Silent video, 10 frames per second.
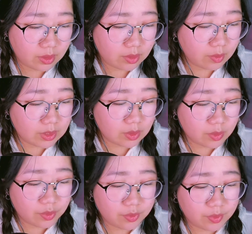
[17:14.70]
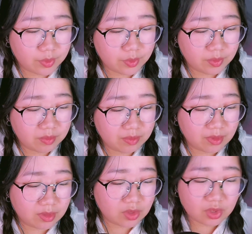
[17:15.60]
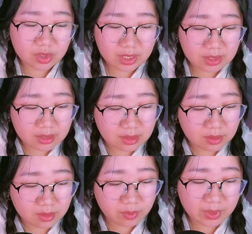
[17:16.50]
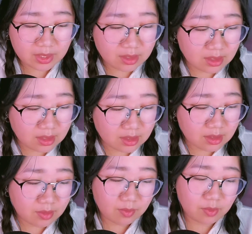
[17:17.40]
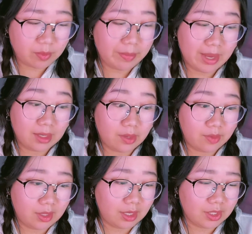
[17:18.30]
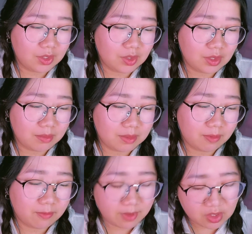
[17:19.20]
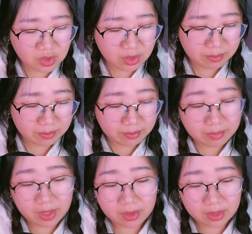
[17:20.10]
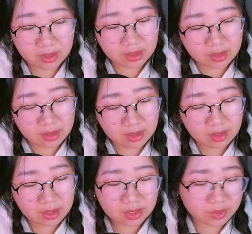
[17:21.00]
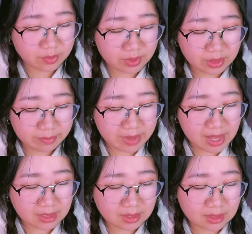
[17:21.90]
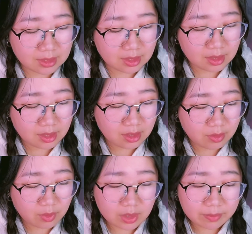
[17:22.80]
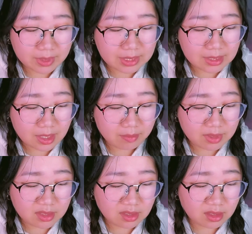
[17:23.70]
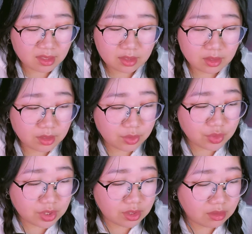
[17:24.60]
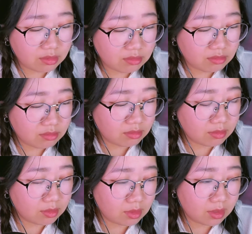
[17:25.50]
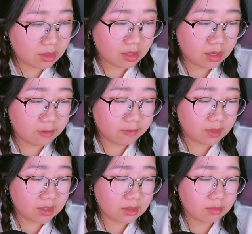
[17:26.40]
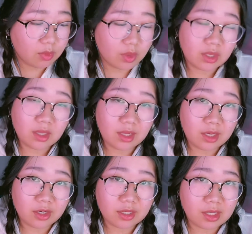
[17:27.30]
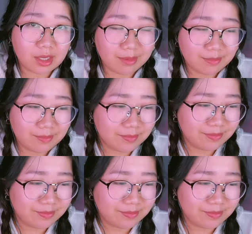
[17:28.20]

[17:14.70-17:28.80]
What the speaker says: We can always go through the strengths, the weakness, romantic relationships, friendship, parenthood, career paths, workplace habits, and the conclusion of this more in a later time,